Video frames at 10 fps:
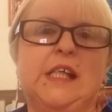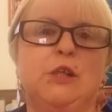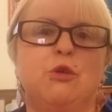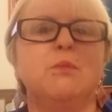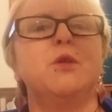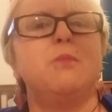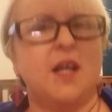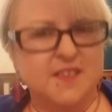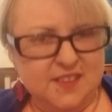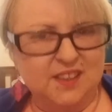Criminal
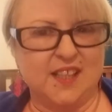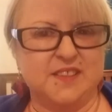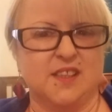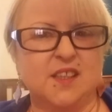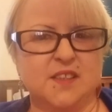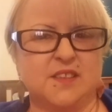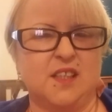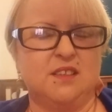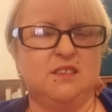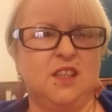Minds Classic. It's
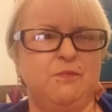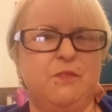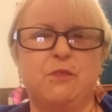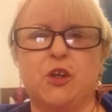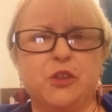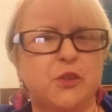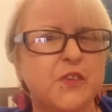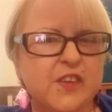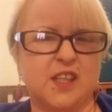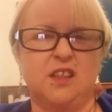like, if you've got a good
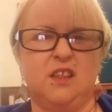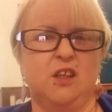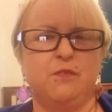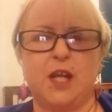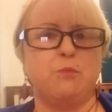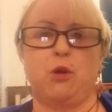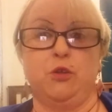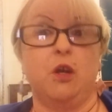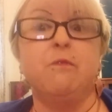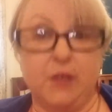thing, you know, if it ain't broke,
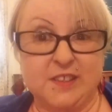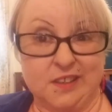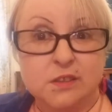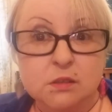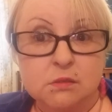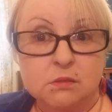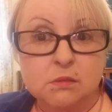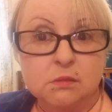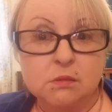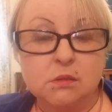don't fix it.
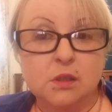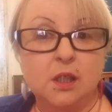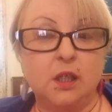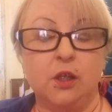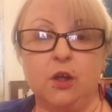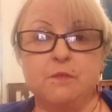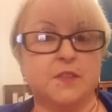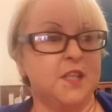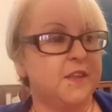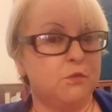You know, if
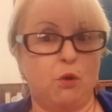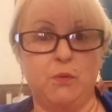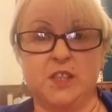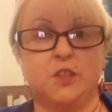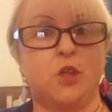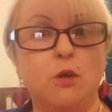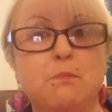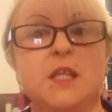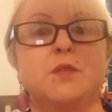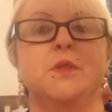there's nothing wrong with it, don't
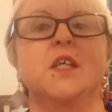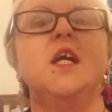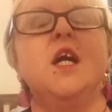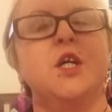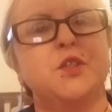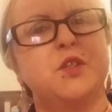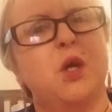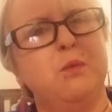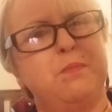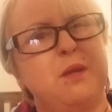mess with it.
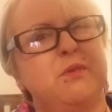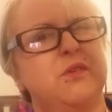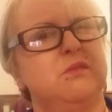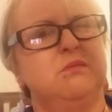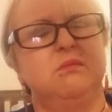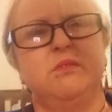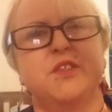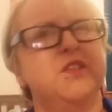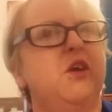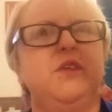So people thought
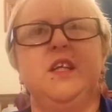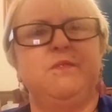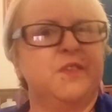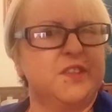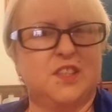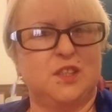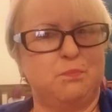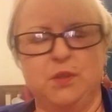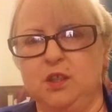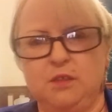there's no need for the
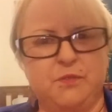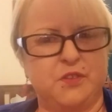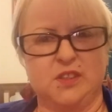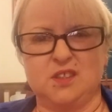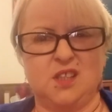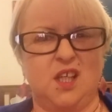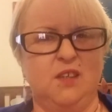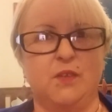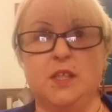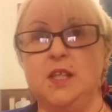spin-offs. It's kind
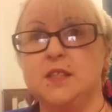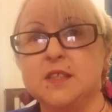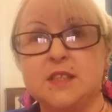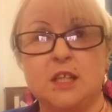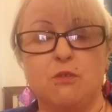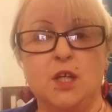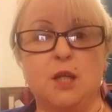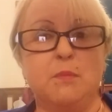of unnecessary.